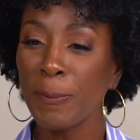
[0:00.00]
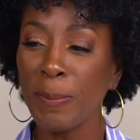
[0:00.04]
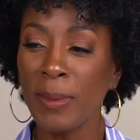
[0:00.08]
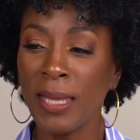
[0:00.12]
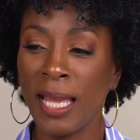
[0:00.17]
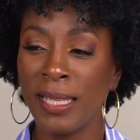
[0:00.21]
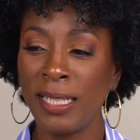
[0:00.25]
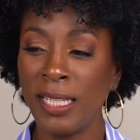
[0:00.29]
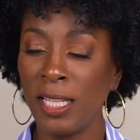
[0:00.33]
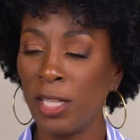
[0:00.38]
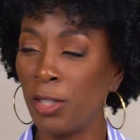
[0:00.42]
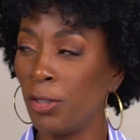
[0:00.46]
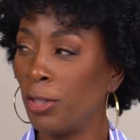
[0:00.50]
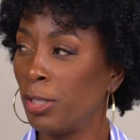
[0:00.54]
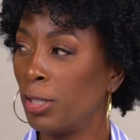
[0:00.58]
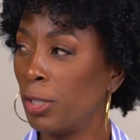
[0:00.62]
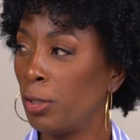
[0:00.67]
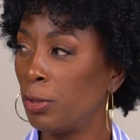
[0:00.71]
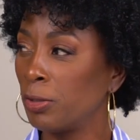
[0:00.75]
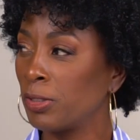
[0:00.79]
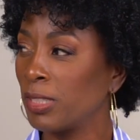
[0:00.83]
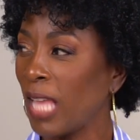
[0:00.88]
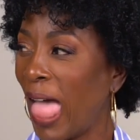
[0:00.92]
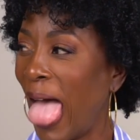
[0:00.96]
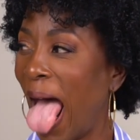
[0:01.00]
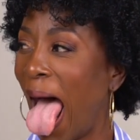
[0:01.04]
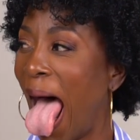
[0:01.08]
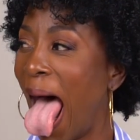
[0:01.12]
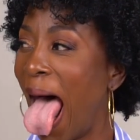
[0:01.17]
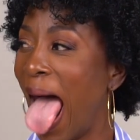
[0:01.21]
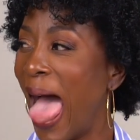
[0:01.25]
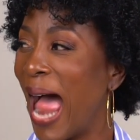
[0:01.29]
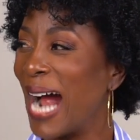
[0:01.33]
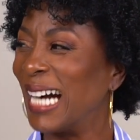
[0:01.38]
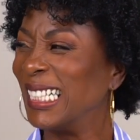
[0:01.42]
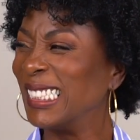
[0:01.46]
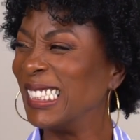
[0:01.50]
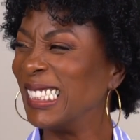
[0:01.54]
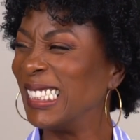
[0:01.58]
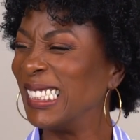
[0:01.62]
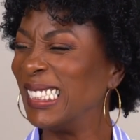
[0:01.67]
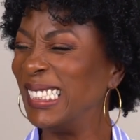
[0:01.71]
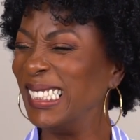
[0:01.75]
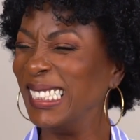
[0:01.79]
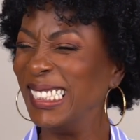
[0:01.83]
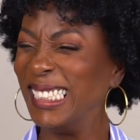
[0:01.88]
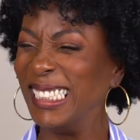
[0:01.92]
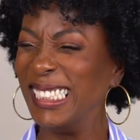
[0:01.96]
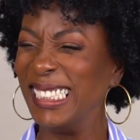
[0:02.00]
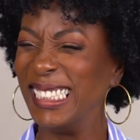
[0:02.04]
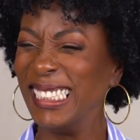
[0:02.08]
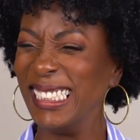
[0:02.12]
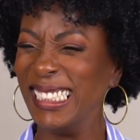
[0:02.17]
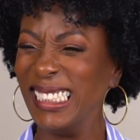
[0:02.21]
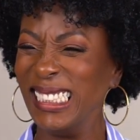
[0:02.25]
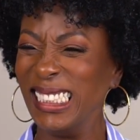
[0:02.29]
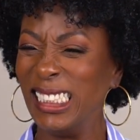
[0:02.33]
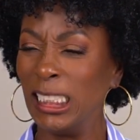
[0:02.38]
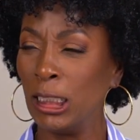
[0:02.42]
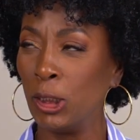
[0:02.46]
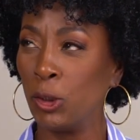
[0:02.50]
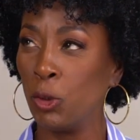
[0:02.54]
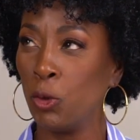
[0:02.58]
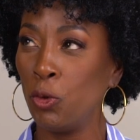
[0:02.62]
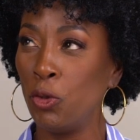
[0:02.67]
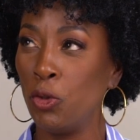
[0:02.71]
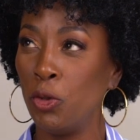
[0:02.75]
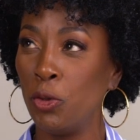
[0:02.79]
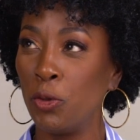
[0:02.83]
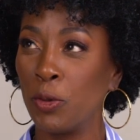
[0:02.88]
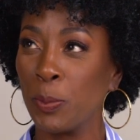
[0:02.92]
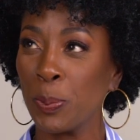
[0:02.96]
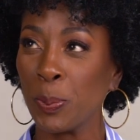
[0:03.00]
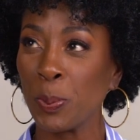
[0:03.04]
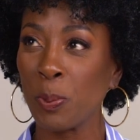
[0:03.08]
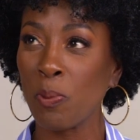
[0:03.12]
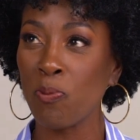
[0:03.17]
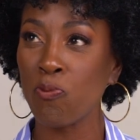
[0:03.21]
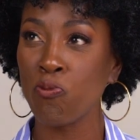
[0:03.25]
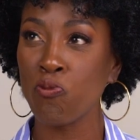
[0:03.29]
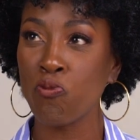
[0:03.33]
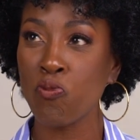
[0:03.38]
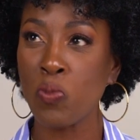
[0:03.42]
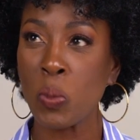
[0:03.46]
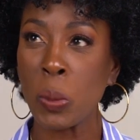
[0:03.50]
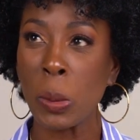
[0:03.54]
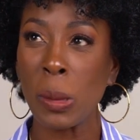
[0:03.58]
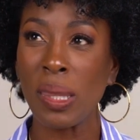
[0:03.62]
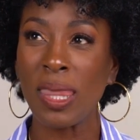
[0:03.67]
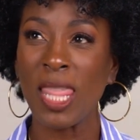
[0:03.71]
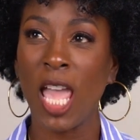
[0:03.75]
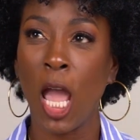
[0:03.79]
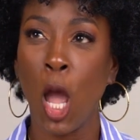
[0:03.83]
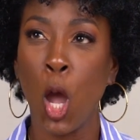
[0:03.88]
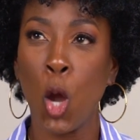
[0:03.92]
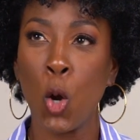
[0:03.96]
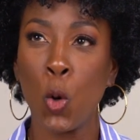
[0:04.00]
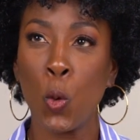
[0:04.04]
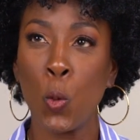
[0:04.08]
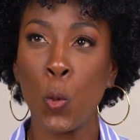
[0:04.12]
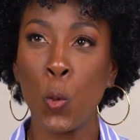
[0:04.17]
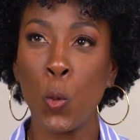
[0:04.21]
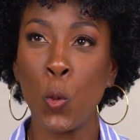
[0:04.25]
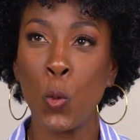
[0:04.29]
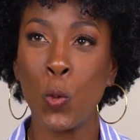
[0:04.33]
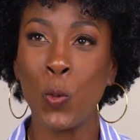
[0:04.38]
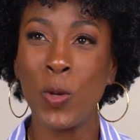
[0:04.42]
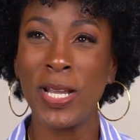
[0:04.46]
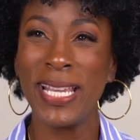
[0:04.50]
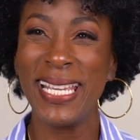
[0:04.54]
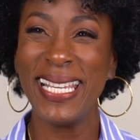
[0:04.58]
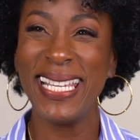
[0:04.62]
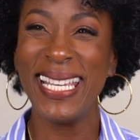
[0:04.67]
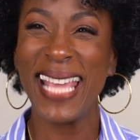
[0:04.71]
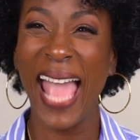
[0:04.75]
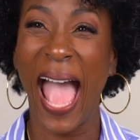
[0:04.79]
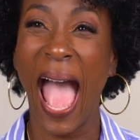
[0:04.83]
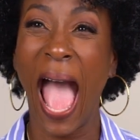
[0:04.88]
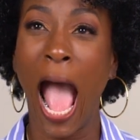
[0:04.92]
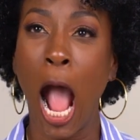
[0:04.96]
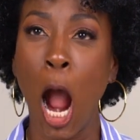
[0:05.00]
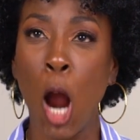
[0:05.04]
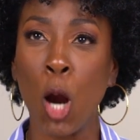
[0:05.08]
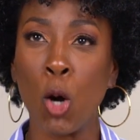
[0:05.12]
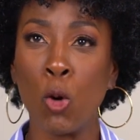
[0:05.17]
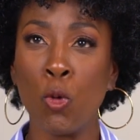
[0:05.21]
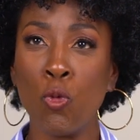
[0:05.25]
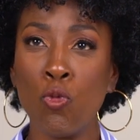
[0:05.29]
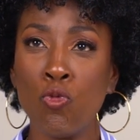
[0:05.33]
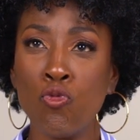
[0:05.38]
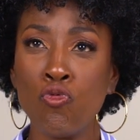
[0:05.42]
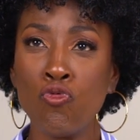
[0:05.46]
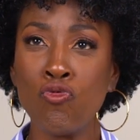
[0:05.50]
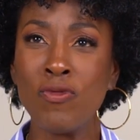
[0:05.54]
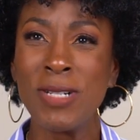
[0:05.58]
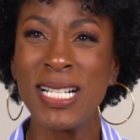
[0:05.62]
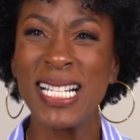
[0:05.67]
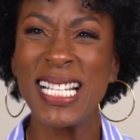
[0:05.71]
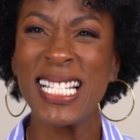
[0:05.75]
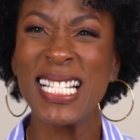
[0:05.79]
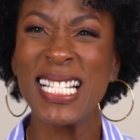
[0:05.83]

I need to learn those that you use. Ooh, wee, ow.